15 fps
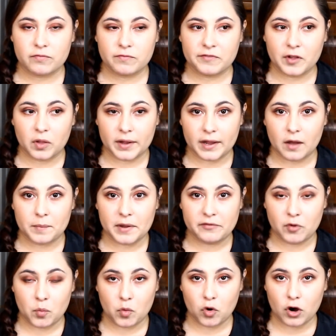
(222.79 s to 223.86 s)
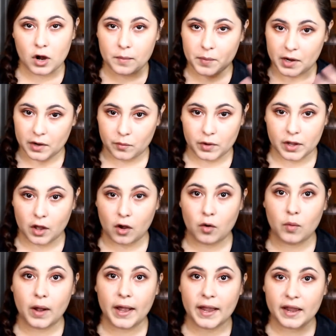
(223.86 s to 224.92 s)
filling up even more, but it would go
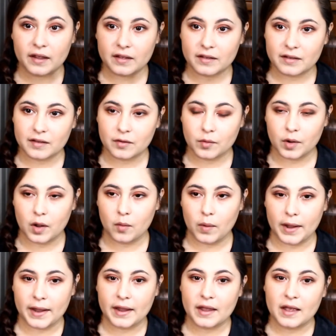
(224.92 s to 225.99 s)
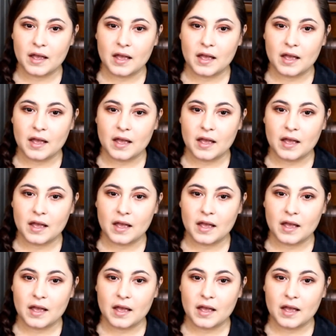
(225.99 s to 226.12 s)
away, go away.